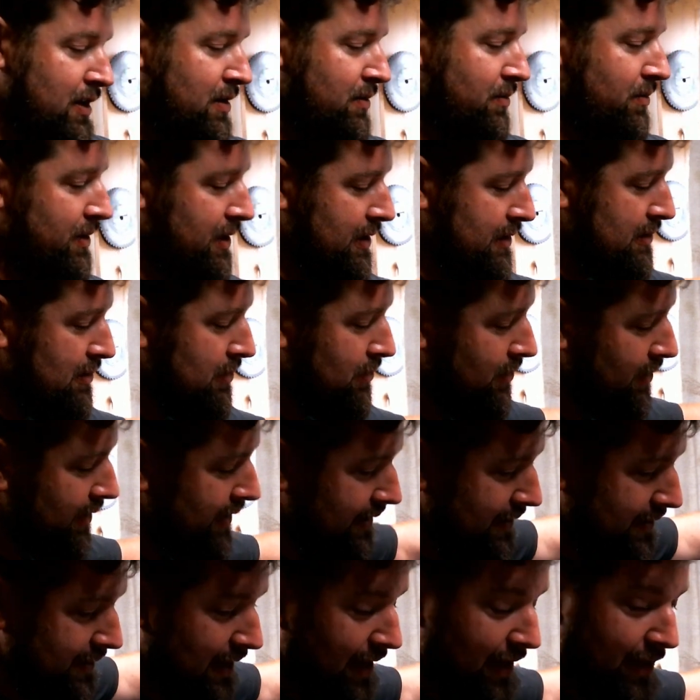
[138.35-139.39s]
when they torque
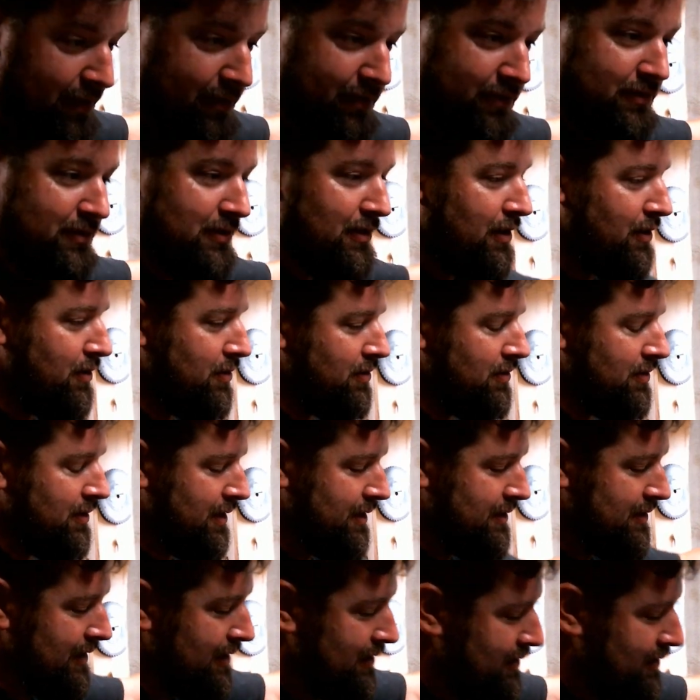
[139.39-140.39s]
it down. So I'm going to take a